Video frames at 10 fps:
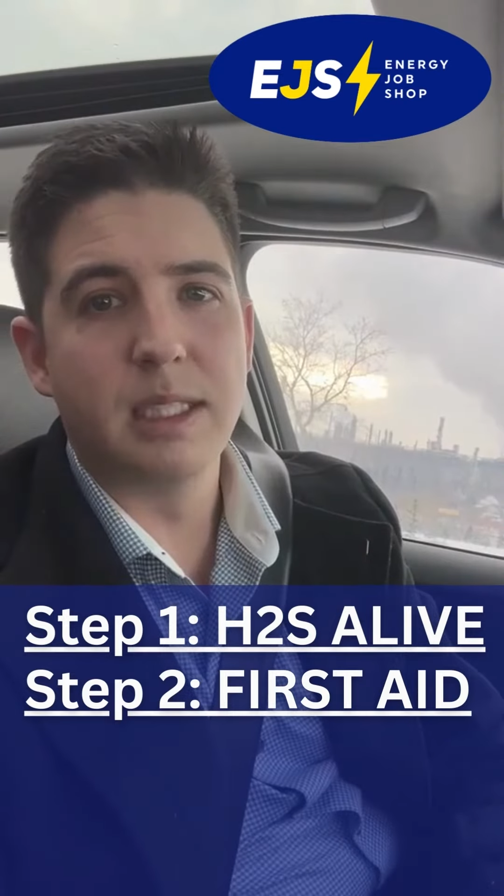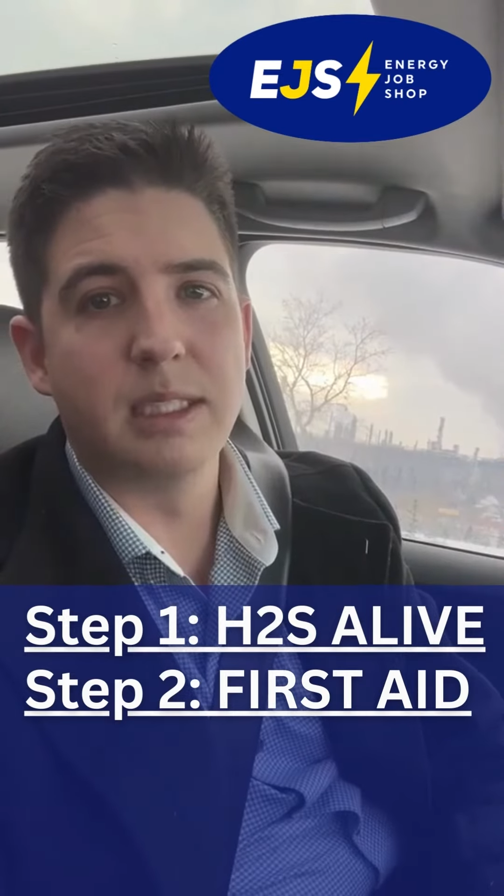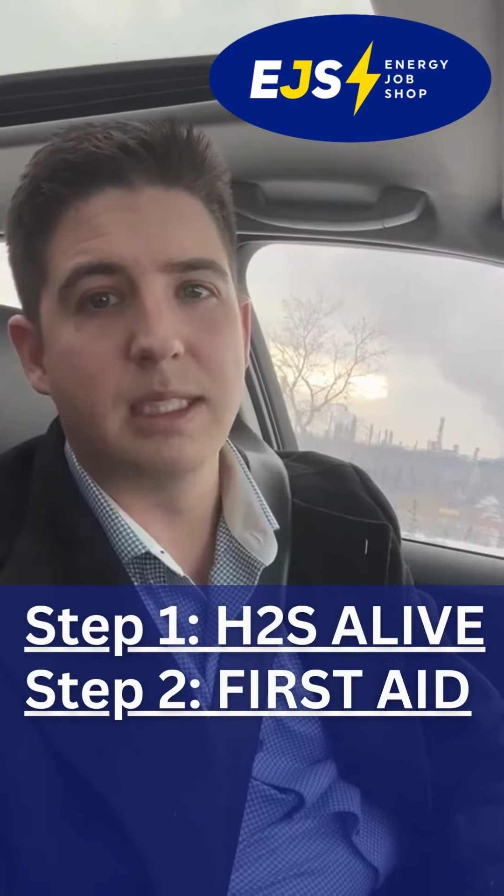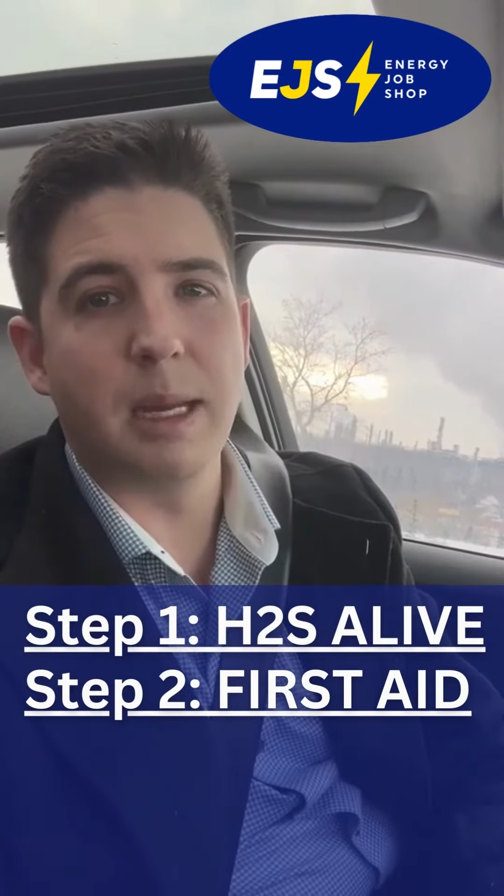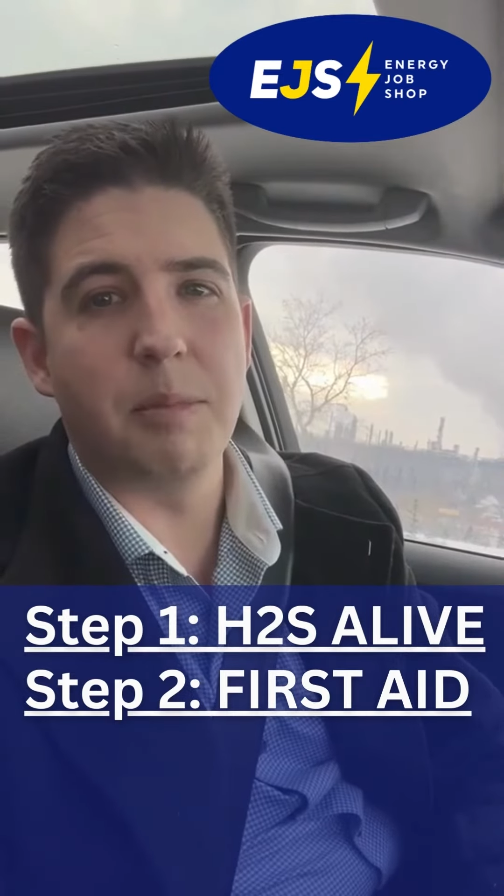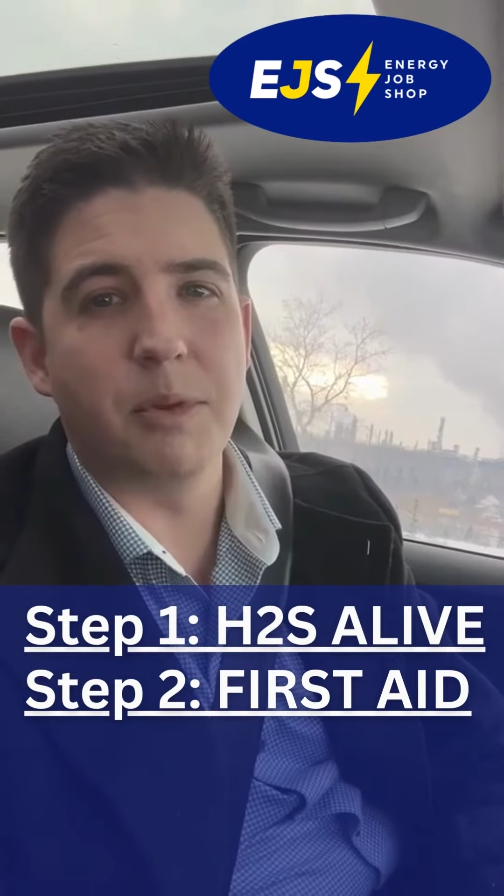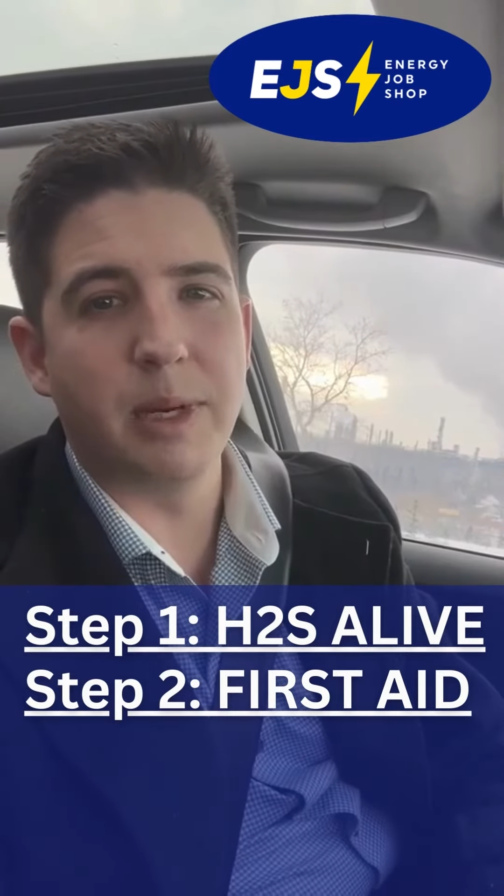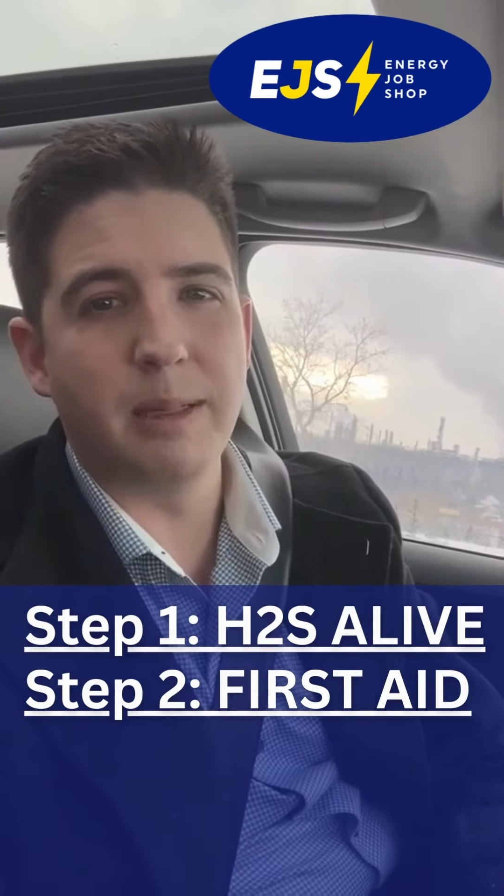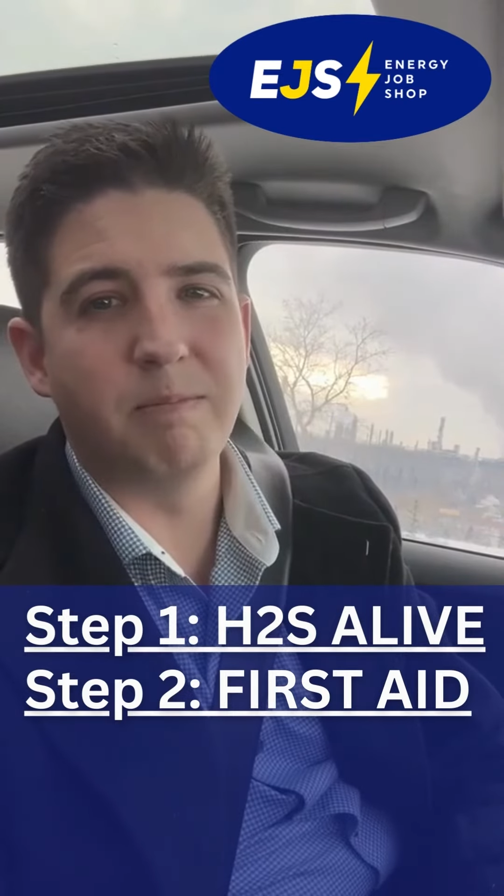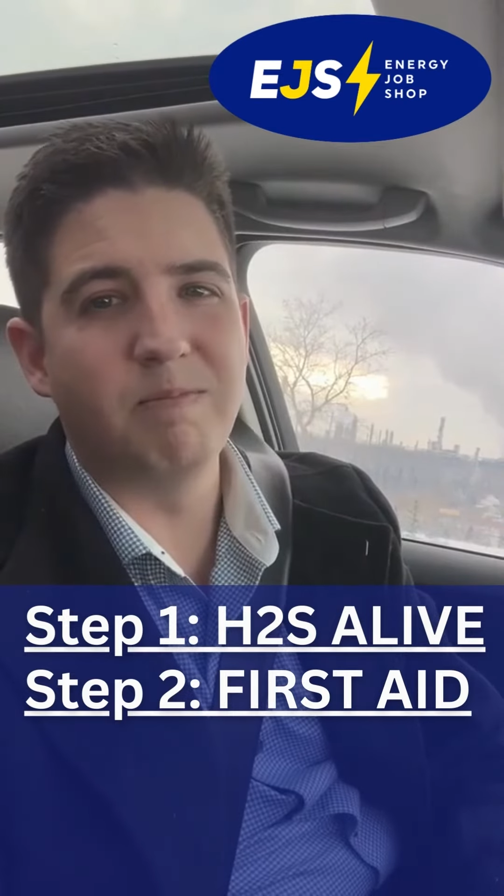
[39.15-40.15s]
Step
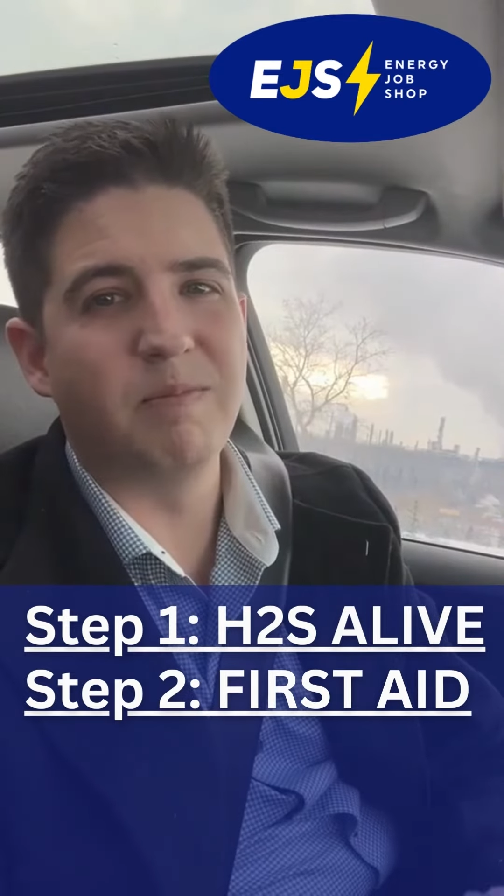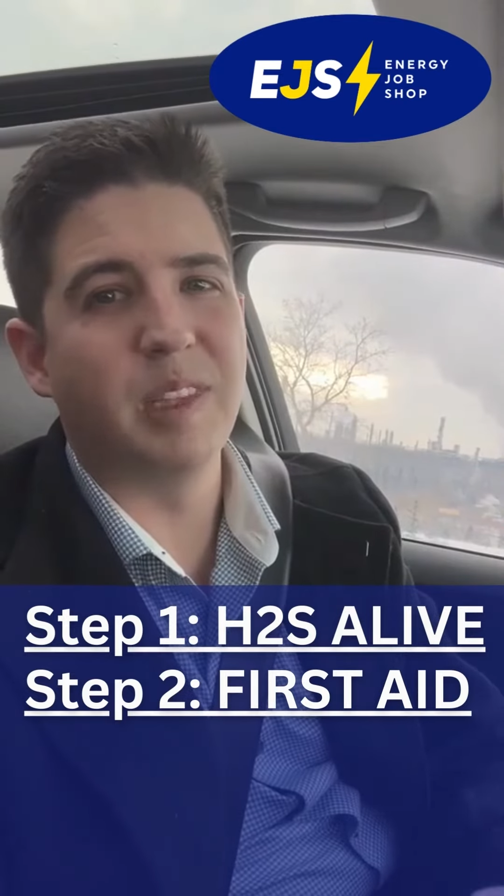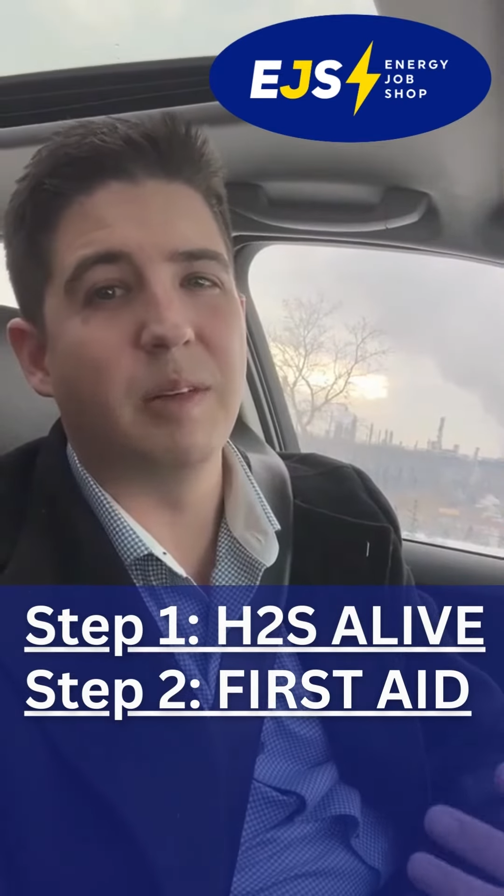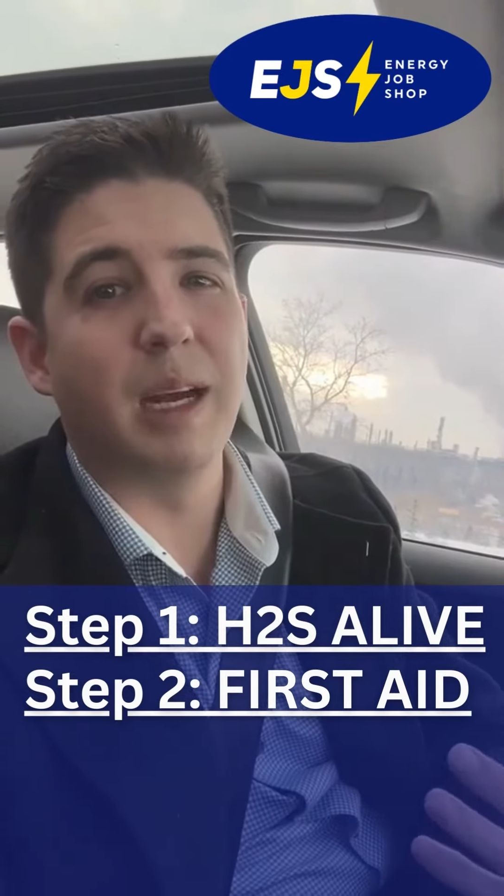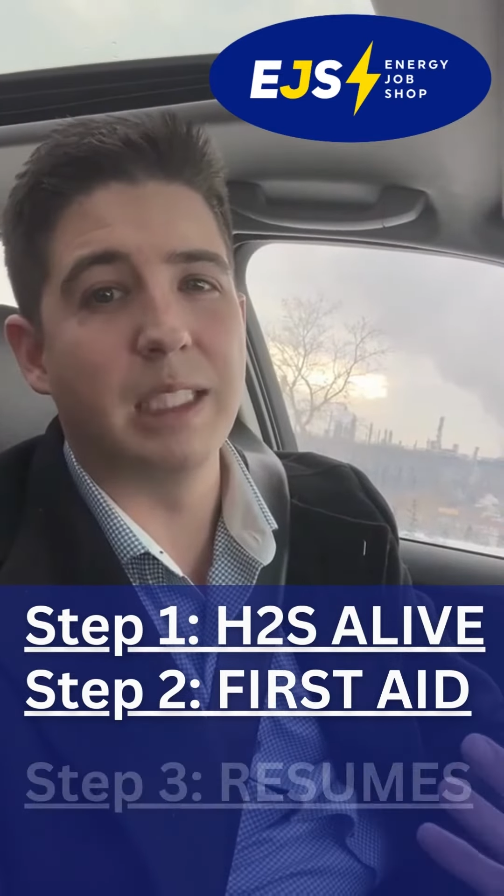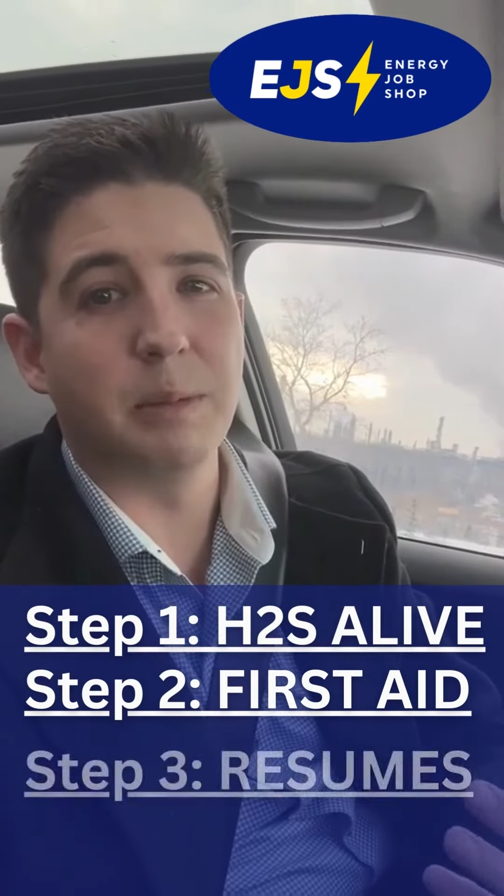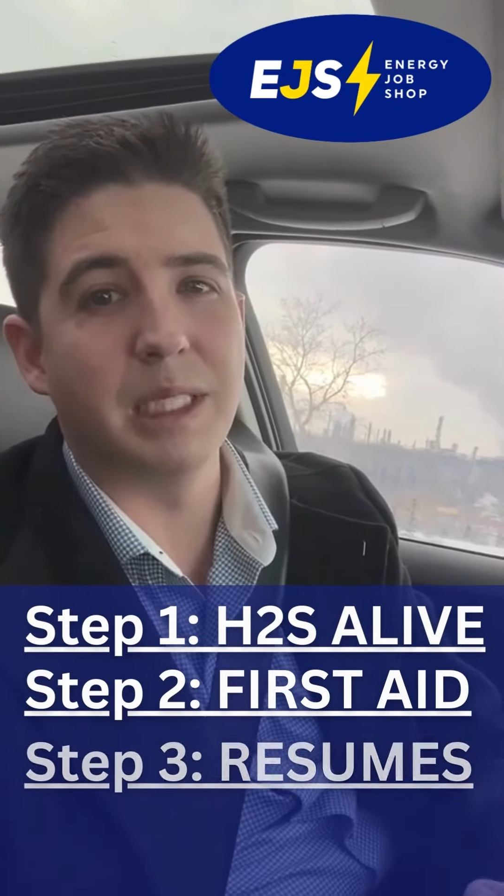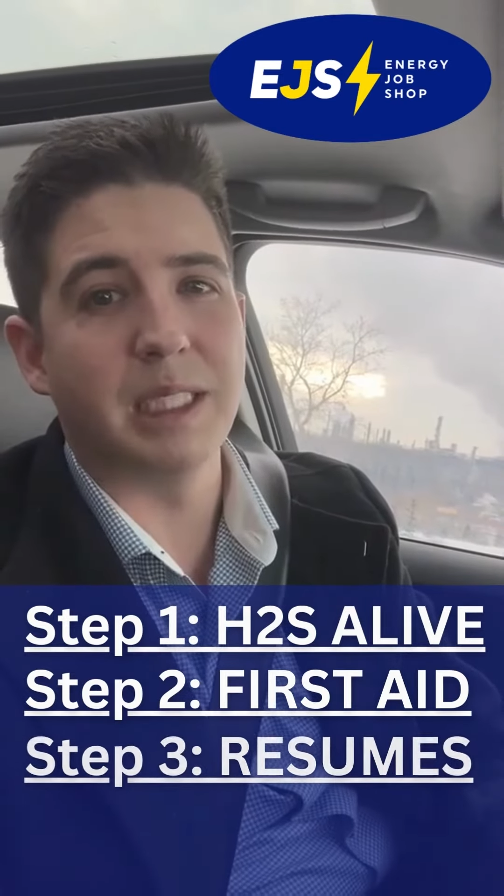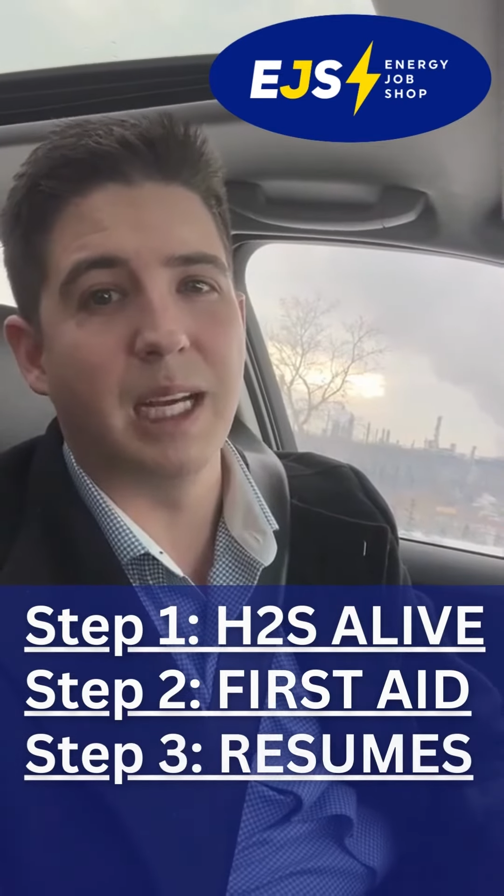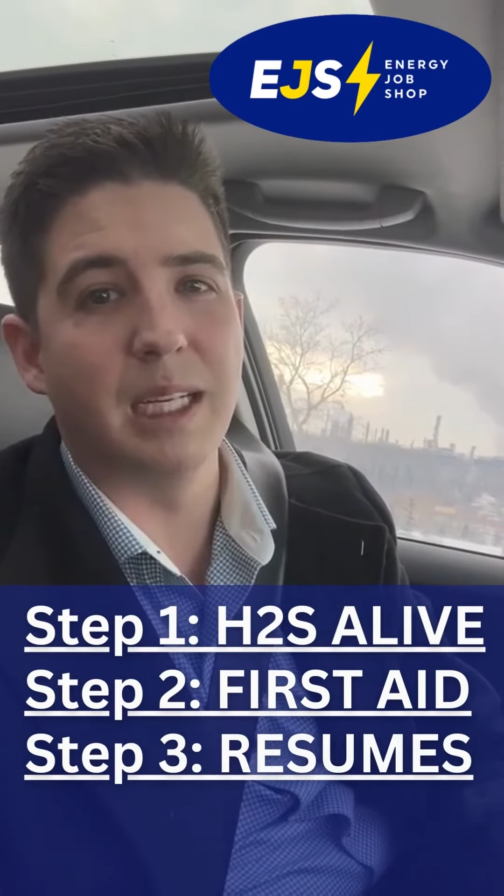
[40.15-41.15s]
three, the
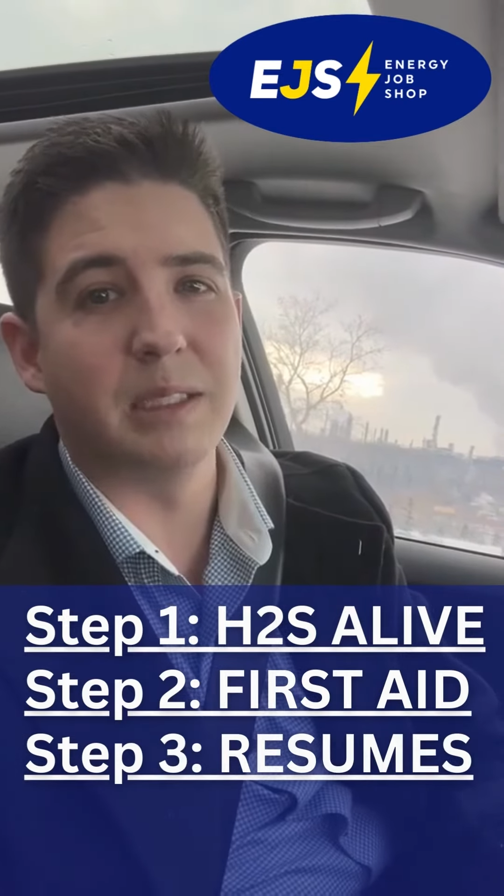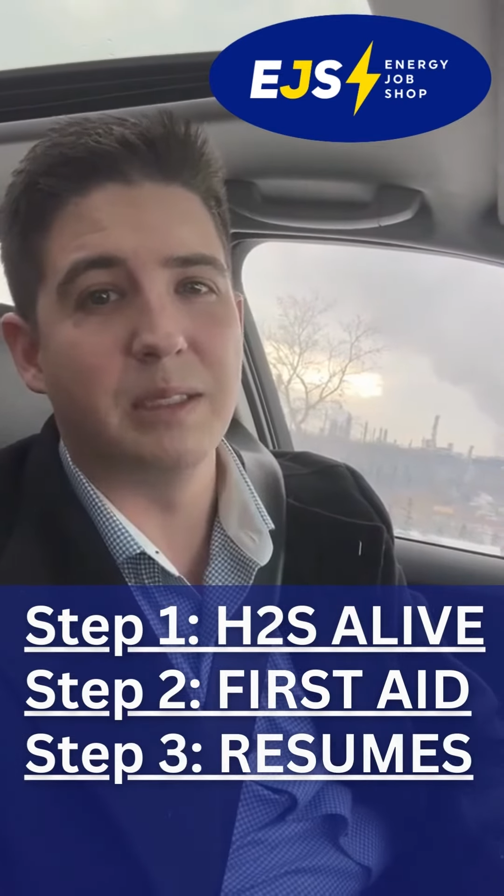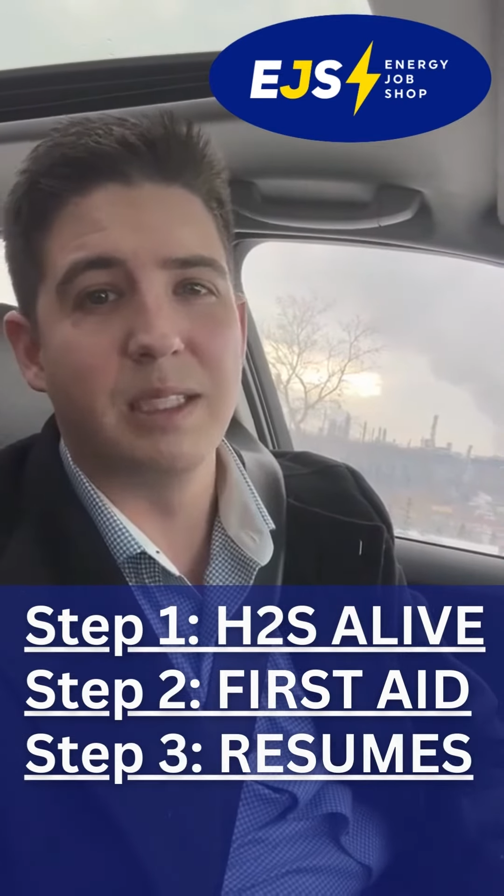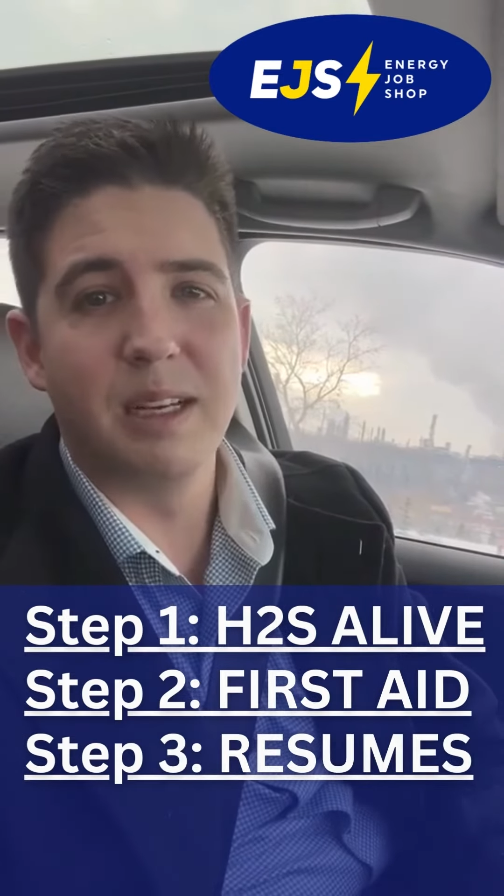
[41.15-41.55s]
resumes, guys.